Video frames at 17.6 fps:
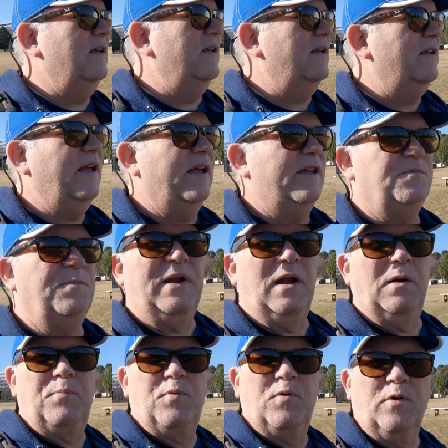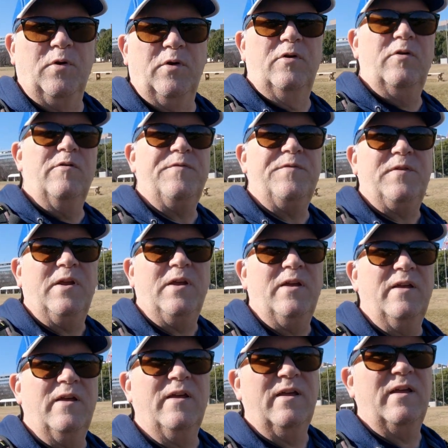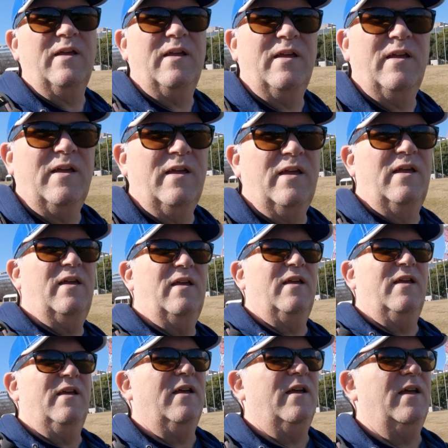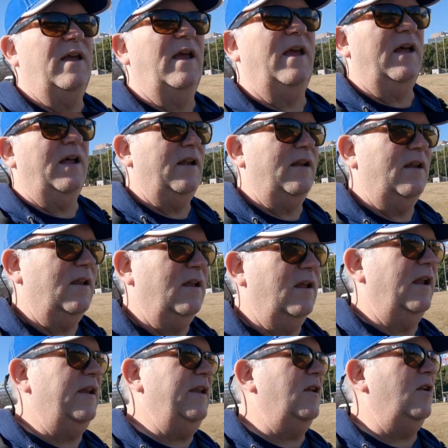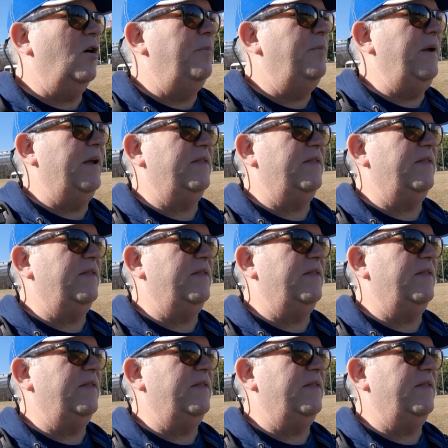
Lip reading: has been approved, and I need to go pick